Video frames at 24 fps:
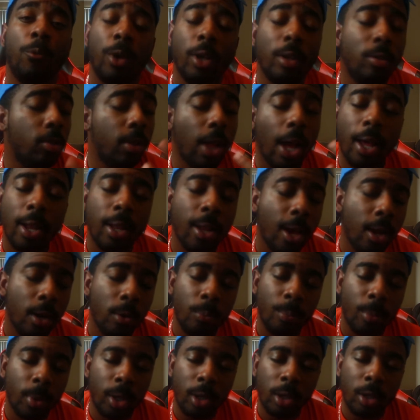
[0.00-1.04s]
It's not a lot
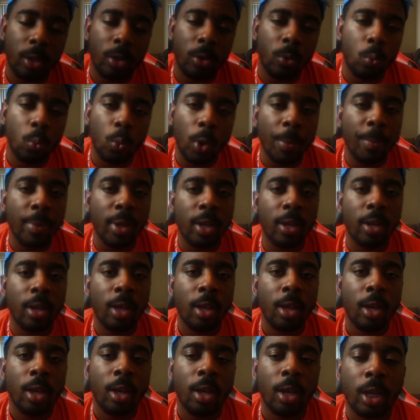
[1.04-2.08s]
of many women
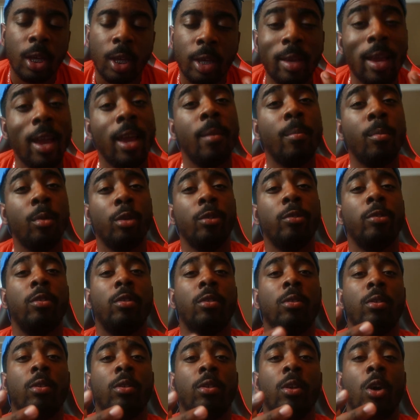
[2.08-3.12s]

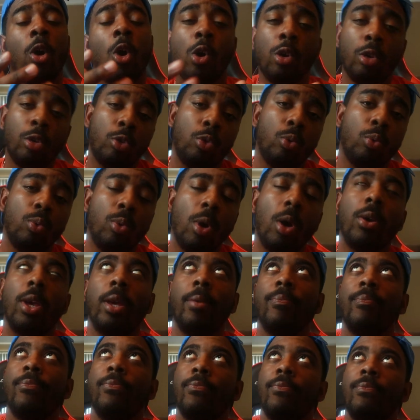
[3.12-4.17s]
gamers onto, okay,